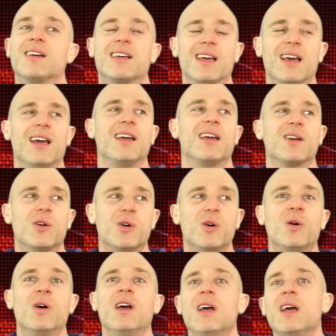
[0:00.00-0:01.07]
okay,
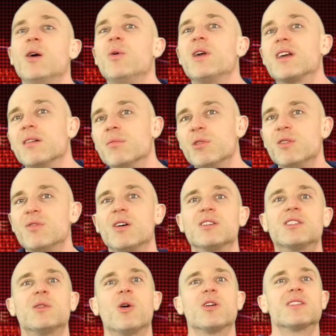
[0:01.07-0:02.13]
cool. We can move on
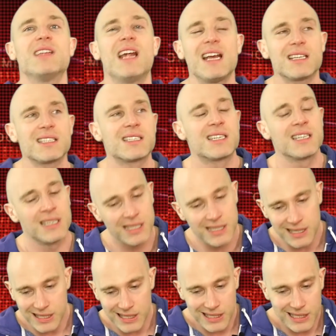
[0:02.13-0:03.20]
to what's next.
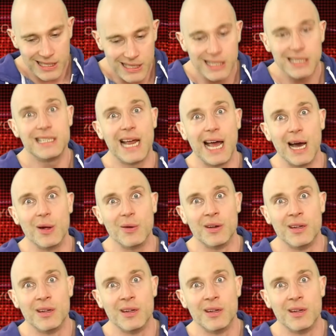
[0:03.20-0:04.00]
Down.